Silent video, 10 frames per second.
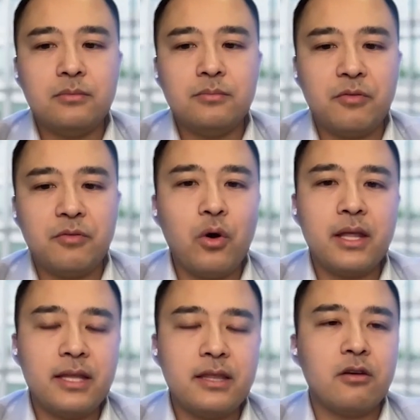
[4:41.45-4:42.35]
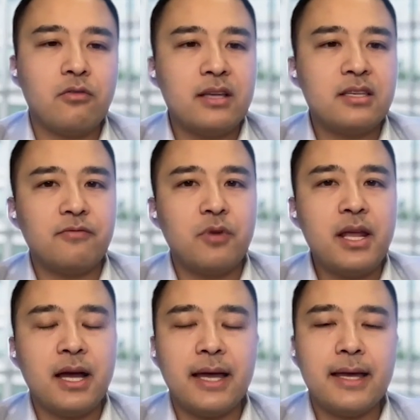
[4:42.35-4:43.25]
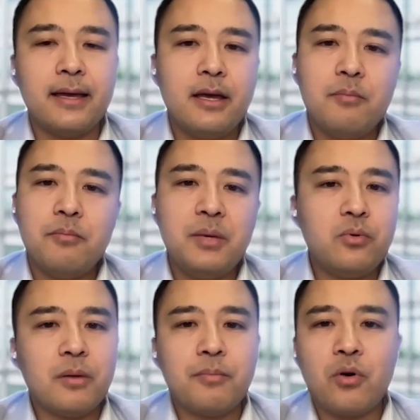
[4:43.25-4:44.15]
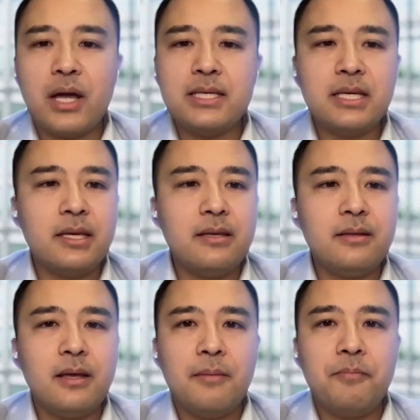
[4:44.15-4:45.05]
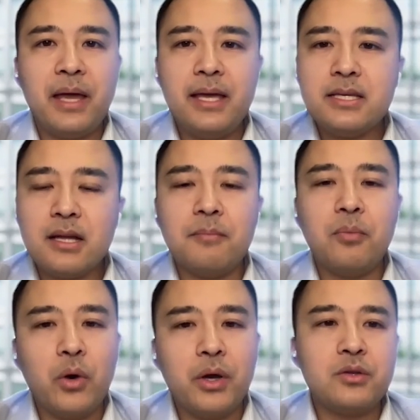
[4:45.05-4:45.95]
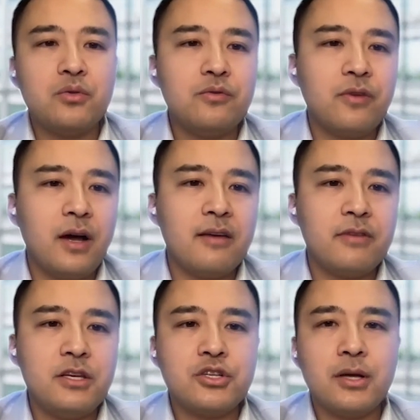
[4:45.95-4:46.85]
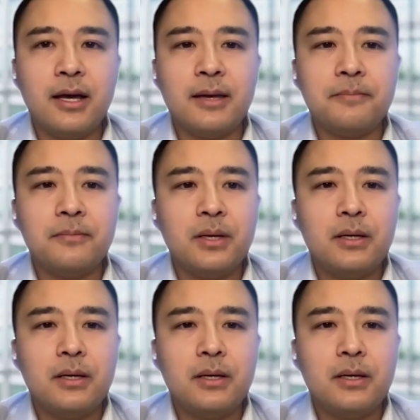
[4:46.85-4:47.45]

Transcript: before they did the aggressive rate hike, people are pricing in based on 0.25 each time.